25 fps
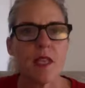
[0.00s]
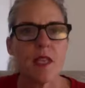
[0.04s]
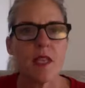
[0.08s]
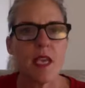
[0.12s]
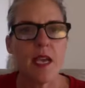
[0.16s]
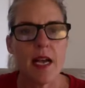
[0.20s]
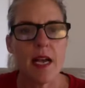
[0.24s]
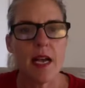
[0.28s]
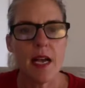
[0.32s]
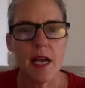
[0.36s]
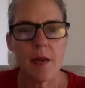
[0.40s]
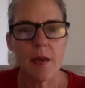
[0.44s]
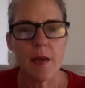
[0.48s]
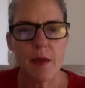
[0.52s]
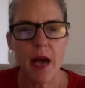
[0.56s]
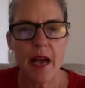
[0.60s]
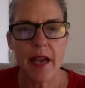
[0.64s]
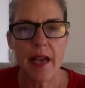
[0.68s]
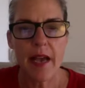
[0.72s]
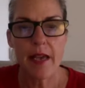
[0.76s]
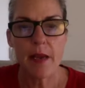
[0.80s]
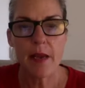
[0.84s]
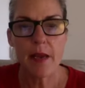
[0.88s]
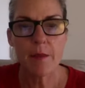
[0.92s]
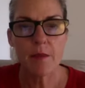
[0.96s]

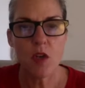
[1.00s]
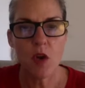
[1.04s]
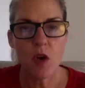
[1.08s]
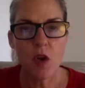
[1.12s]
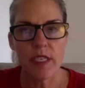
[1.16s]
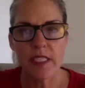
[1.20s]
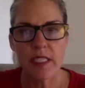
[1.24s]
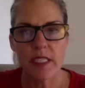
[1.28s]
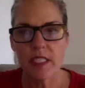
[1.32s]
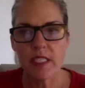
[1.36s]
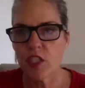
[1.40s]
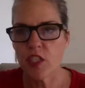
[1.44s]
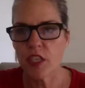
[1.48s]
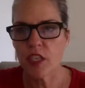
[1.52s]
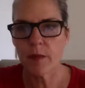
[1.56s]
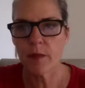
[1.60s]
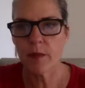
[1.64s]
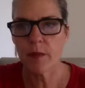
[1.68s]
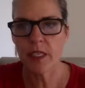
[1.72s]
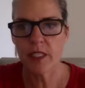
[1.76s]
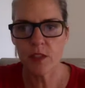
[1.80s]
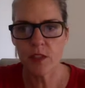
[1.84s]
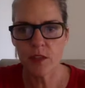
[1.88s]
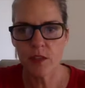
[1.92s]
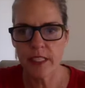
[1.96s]
I am going to share my
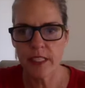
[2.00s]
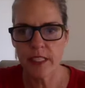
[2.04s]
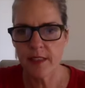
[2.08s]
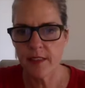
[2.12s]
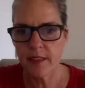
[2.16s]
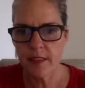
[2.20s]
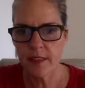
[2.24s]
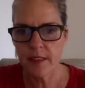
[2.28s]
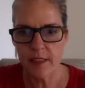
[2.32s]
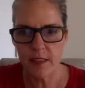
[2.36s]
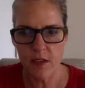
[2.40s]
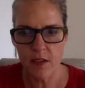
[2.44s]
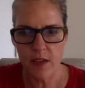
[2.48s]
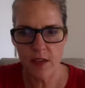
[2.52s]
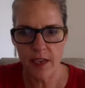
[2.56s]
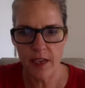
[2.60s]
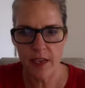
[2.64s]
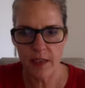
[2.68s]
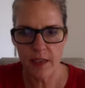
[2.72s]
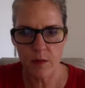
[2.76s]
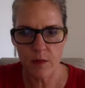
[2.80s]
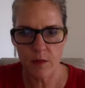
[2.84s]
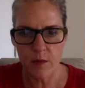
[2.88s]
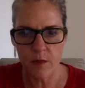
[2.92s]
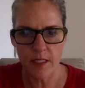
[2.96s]
screen, so hang
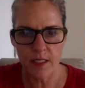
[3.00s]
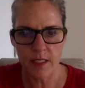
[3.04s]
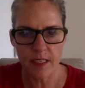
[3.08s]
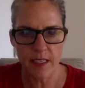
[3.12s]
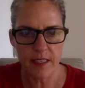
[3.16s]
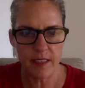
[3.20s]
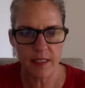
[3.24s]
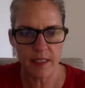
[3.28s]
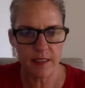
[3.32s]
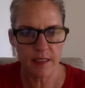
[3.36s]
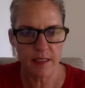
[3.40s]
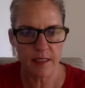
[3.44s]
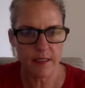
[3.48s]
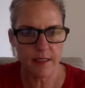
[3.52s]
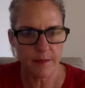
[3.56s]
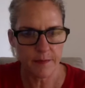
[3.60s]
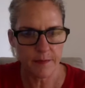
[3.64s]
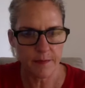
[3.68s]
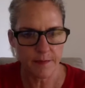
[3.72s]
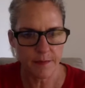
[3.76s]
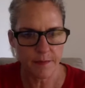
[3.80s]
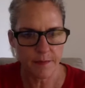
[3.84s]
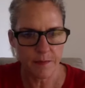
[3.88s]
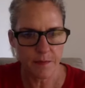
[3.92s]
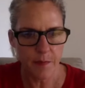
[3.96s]
on one second
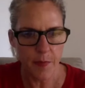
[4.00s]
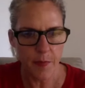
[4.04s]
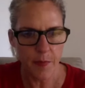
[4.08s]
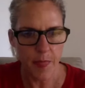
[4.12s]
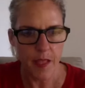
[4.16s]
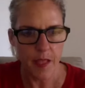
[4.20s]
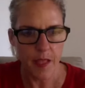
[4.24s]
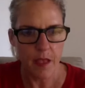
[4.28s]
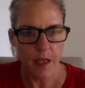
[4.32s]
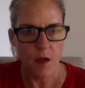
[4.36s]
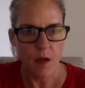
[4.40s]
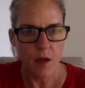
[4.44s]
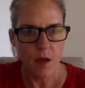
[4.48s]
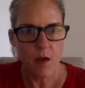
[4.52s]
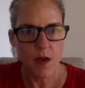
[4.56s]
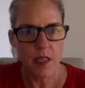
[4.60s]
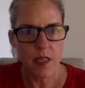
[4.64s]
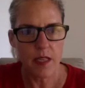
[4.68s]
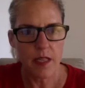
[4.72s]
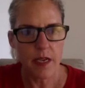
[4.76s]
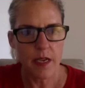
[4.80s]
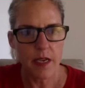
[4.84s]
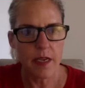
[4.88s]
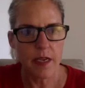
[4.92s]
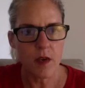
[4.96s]
while
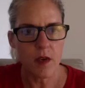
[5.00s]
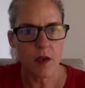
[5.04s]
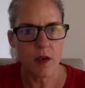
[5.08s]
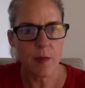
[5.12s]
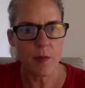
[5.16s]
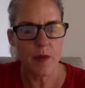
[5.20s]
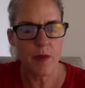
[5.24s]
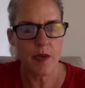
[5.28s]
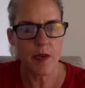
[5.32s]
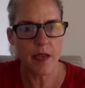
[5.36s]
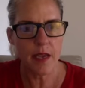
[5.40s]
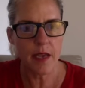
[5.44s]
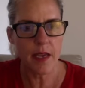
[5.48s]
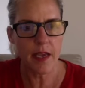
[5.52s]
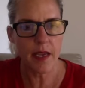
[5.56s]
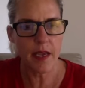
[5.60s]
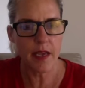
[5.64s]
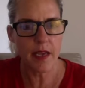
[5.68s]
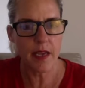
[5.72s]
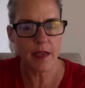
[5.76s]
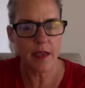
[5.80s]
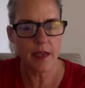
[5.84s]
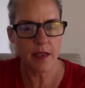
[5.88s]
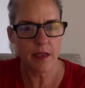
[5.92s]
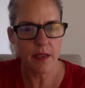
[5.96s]
I open
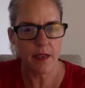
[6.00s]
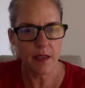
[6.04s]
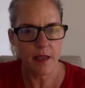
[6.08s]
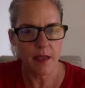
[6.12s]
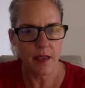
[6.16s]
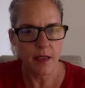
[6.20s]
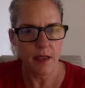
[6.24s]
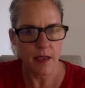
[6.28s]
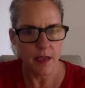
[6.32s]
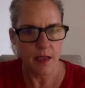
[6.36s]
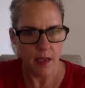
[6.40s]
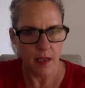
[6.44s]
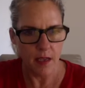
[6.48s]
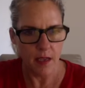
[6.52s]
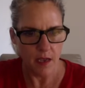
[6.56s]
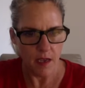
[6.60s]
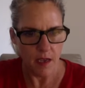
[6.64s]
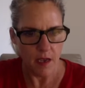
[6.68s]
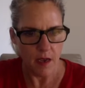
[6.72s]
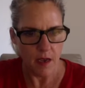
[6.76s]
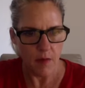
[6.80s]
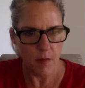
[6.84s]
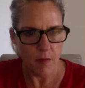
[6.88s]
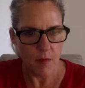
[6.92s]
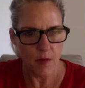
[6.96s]
a
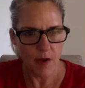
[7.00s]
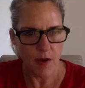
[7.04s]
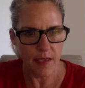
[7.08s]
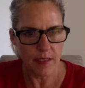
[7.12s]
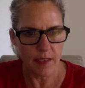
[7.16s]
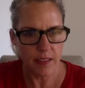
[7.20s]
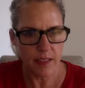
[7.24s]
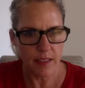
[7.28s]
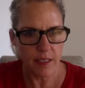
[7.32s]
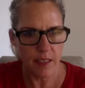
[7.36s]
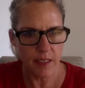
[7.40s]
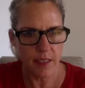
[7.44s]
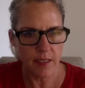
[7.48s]
browser.